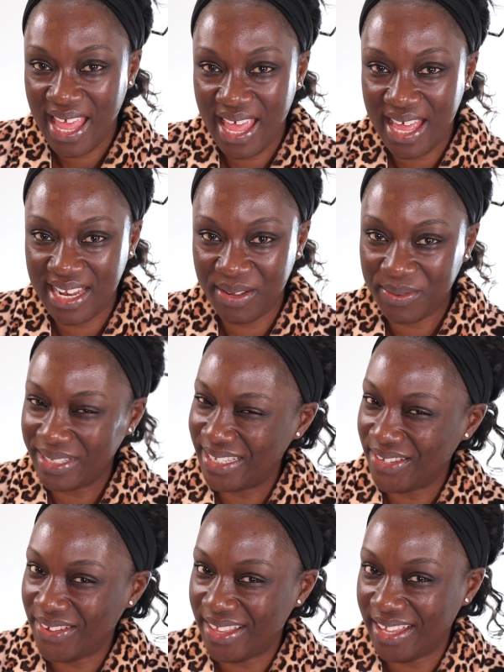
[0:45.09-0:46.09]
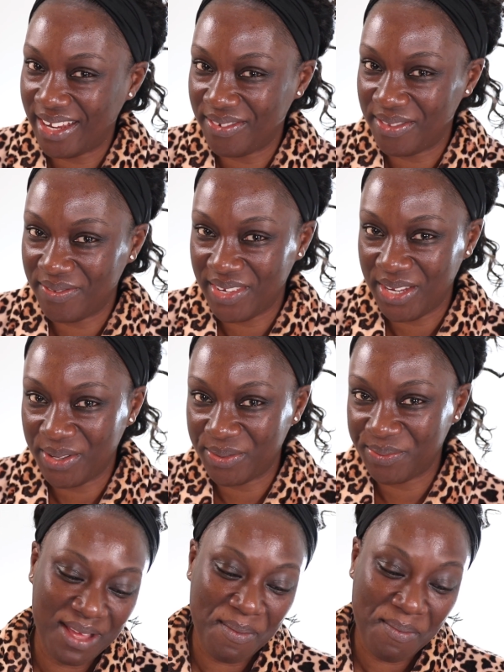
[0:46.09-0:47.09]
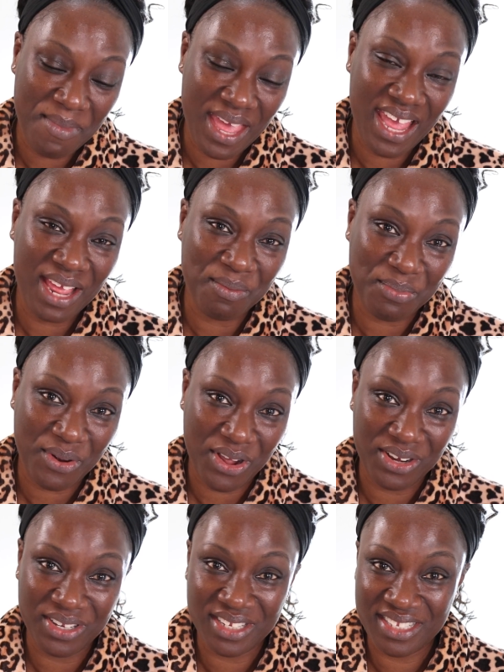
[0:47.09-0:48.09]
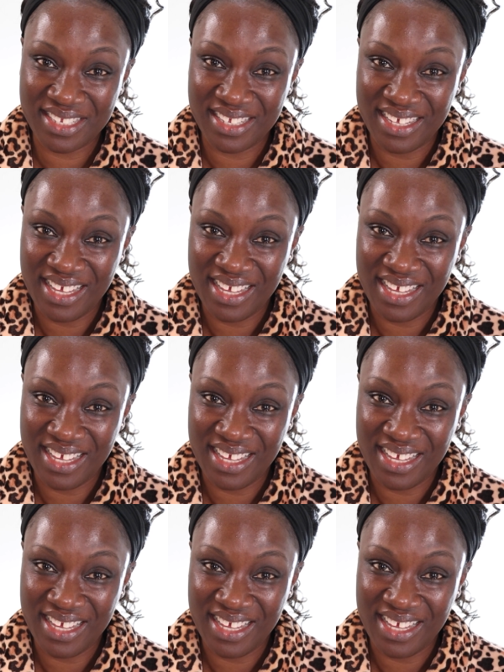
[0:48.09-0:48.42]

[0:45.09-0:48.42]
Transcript: And I will see you at the end of the video. The main product